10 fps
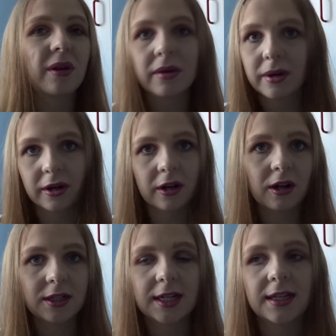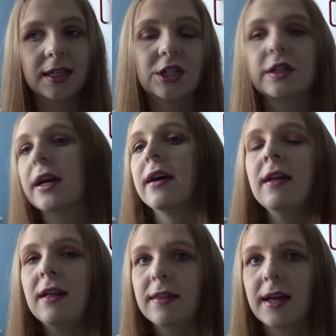not going on holiday this year,
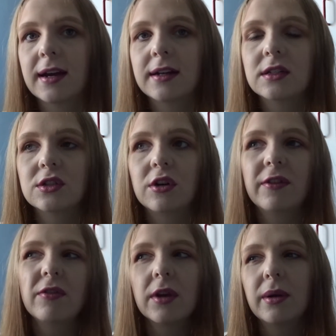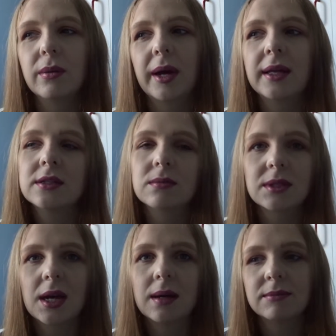that kind of stuff. If we're going away,
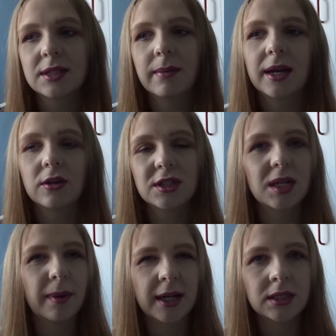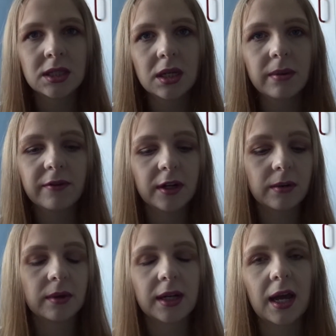sometimes I might consider buying 2 if I know
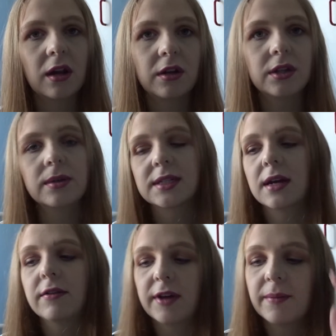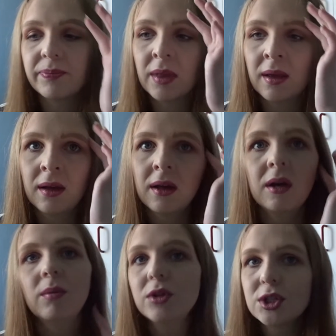we're going to get a lot of use out of it.
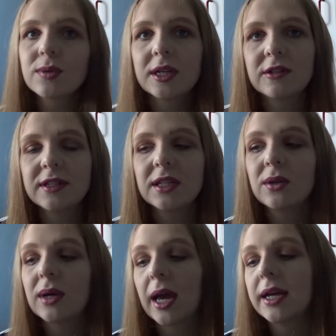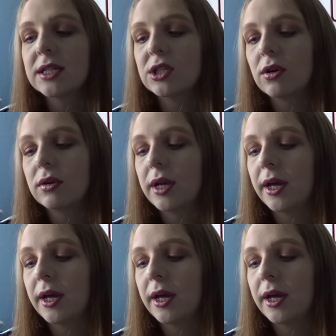But just when you're in the UK, it's not